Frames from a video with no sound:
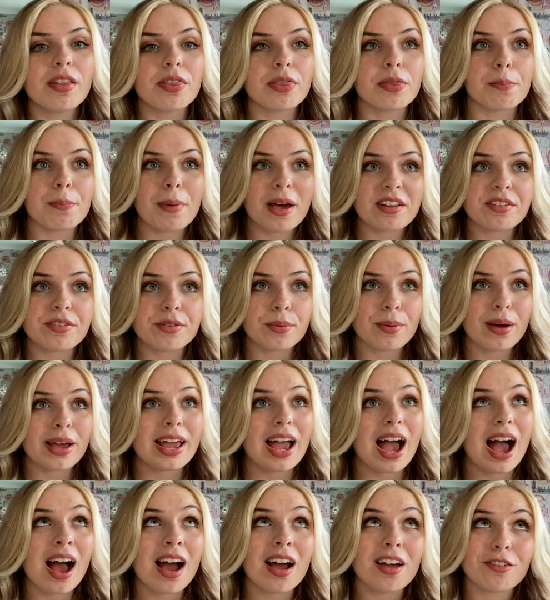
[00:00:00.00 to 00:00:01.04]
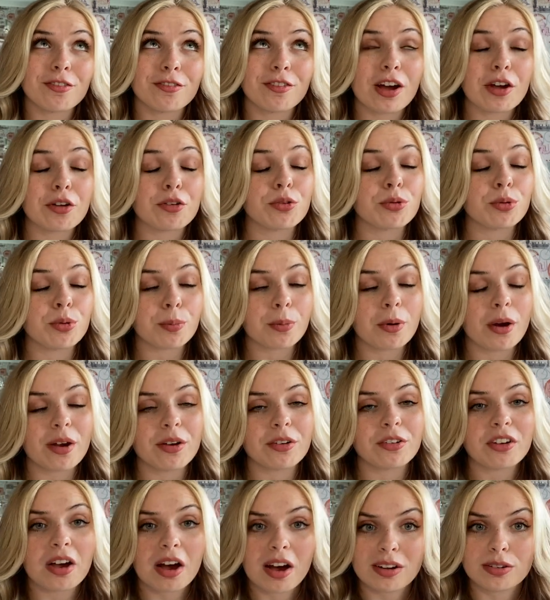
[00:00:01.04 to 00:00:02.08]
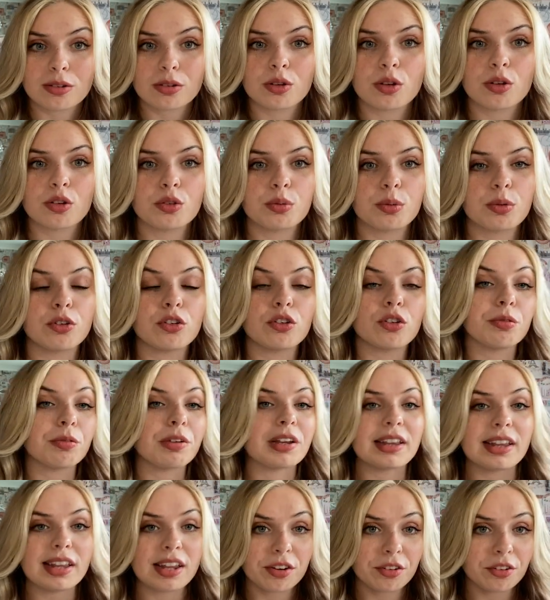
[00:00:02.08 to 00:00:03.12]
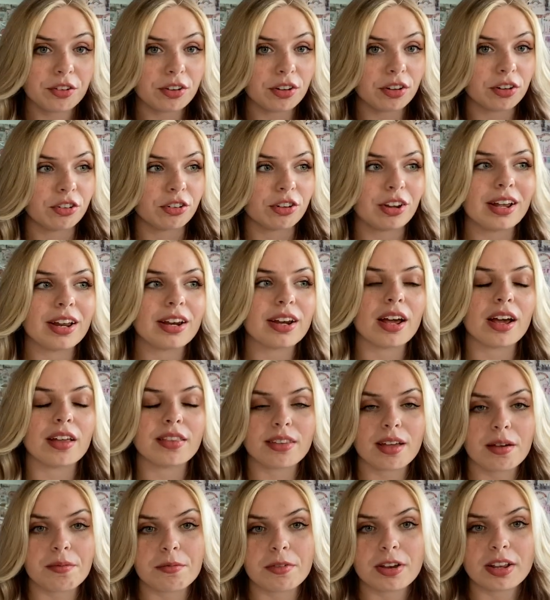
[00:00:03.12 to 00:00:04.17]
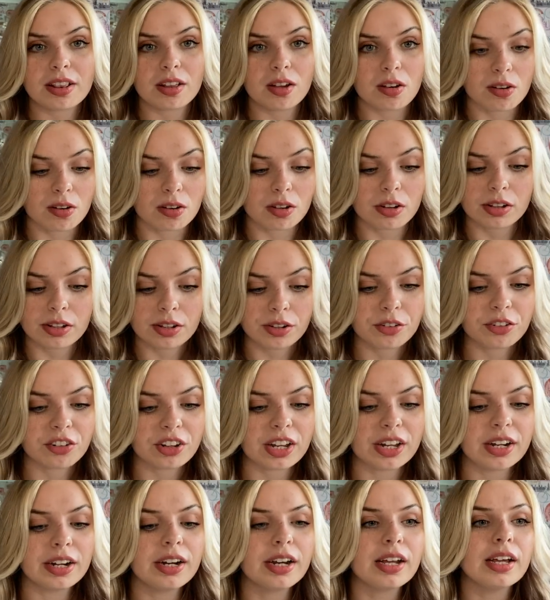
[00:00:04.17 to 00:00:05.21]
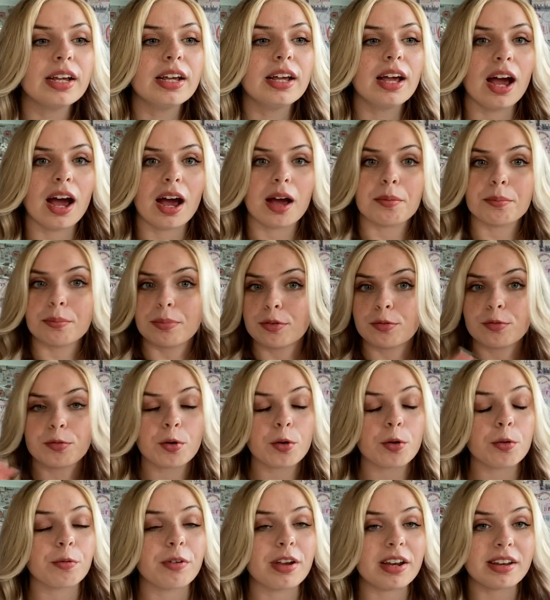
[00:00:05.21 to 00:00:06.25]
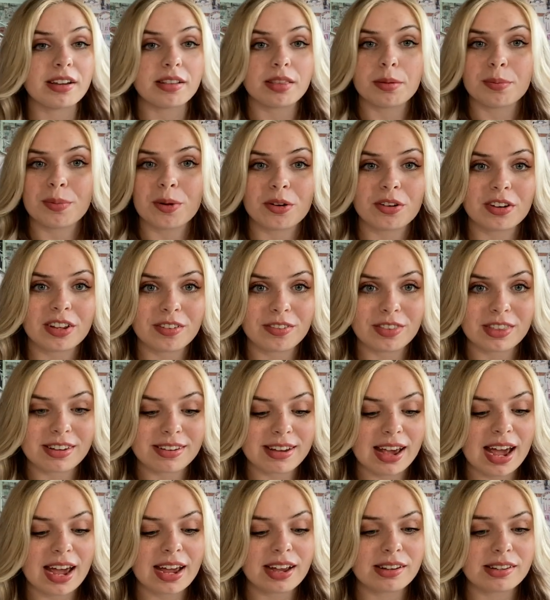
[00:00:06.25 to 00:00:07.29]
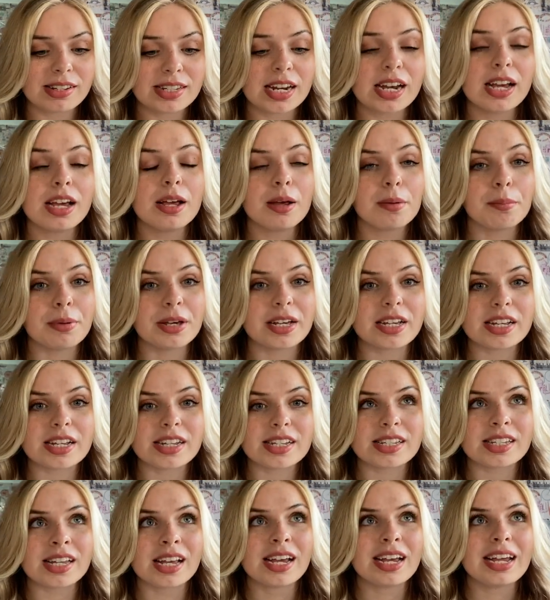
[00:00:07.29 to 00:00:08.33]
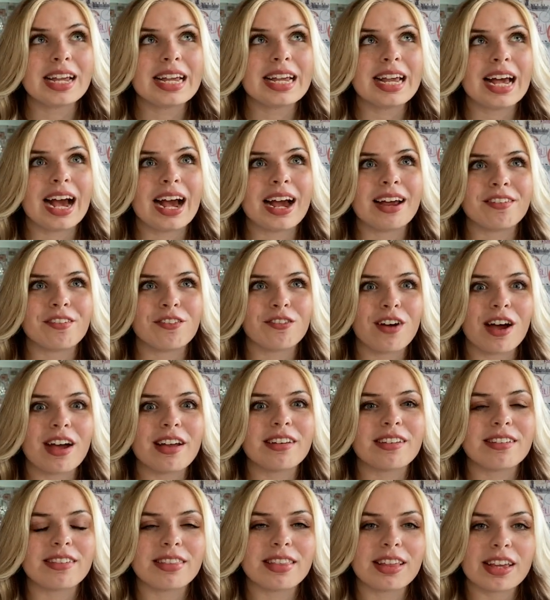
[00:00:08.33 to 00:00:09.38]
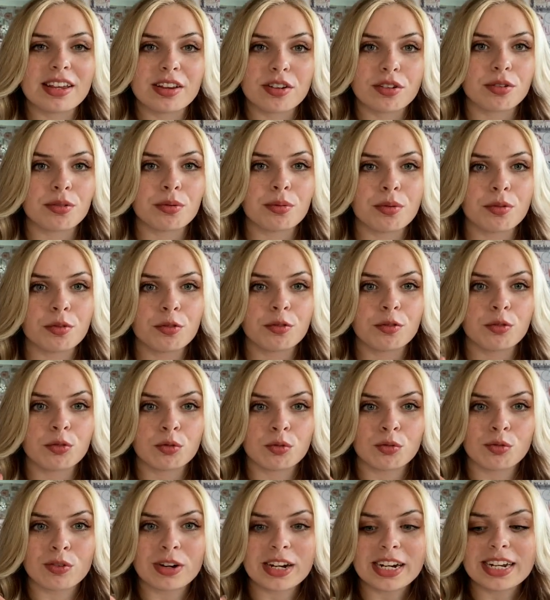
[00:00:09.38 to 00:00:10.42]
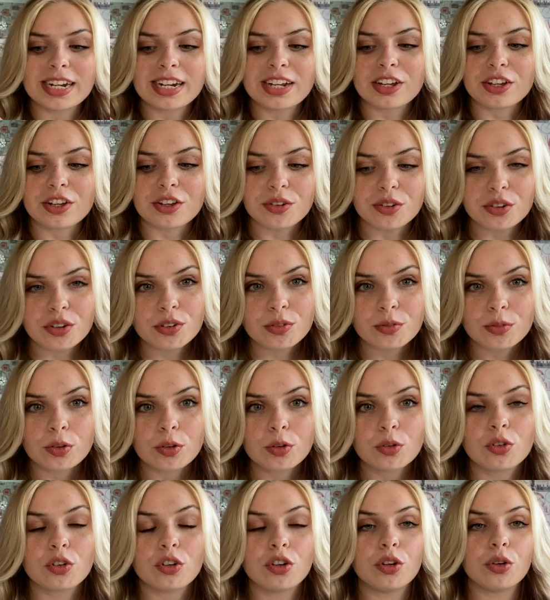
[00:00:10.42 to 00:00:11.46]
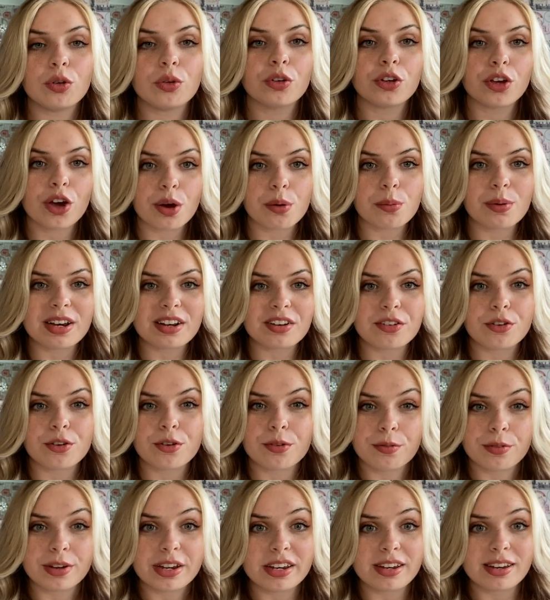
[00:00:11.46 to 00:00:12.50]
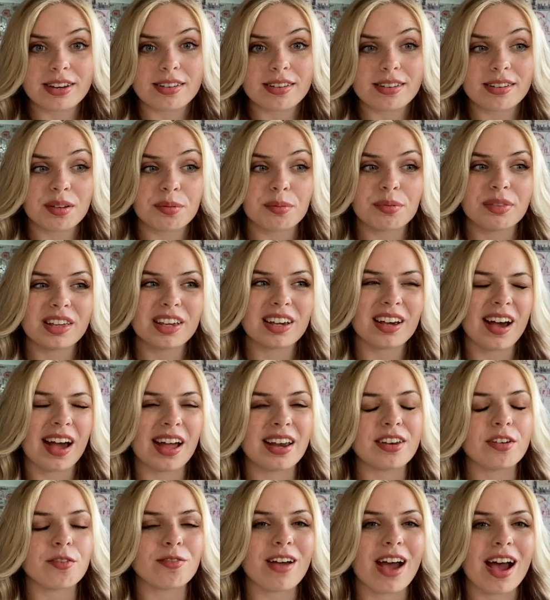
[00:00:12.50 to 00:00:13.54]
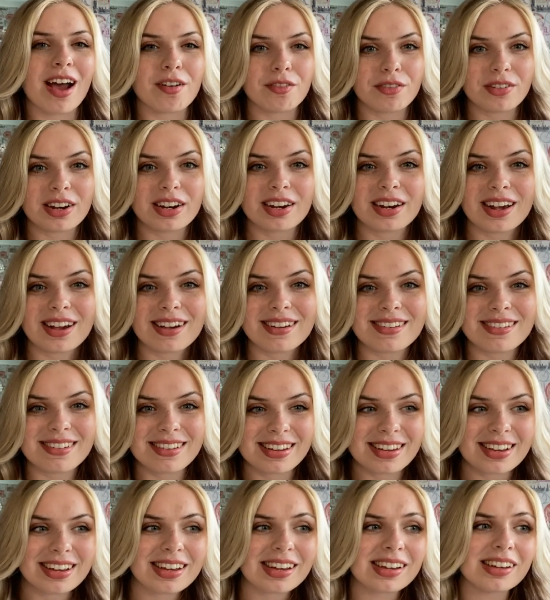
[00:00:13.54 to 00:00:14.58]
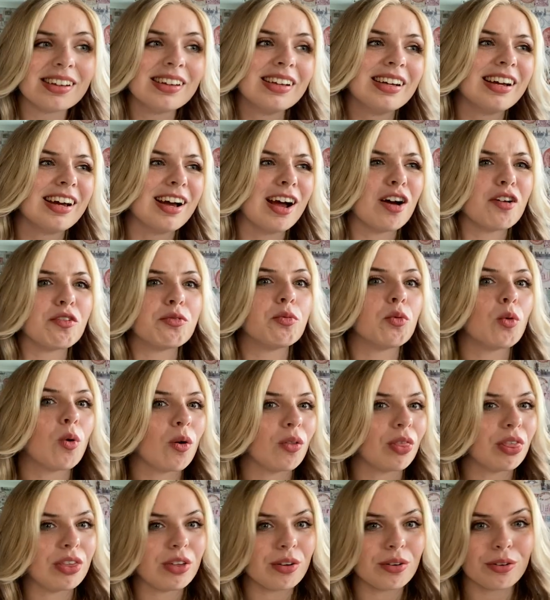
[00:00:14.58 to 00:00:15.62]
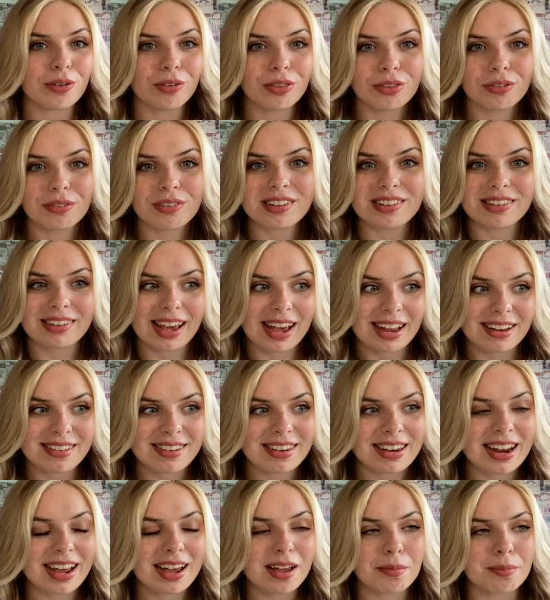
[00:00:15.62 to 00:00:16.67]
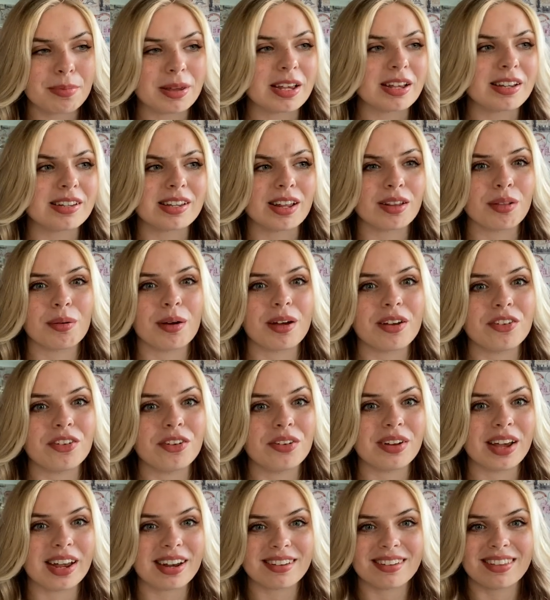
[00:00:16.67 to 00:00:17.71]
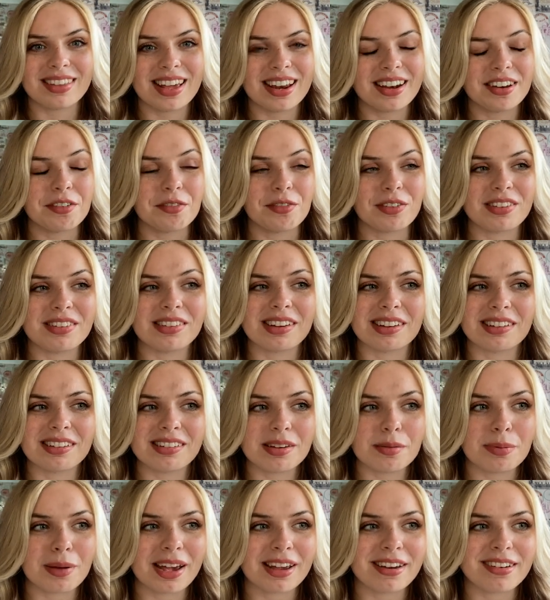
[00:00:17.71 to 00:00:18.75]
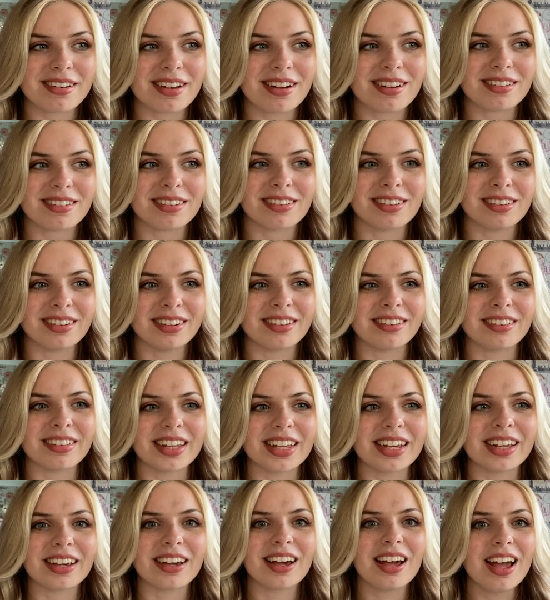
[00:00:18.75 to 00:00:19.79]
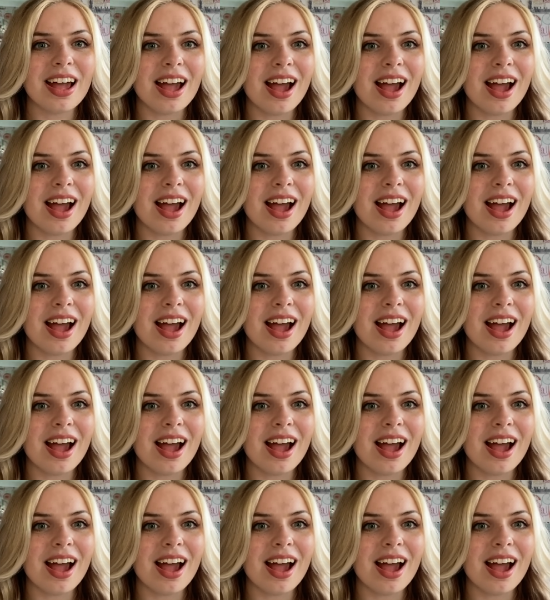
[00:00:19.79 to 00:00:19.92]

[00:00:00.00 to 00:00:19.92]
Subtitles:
The best way I found to approach articles was to read the introduction and then read the conclusion before reading the body of the text, because I find that it's really useful to go into reading something kind of having an idea of what the author is getting at, because otherwise you get to the end of a 60-page article and think,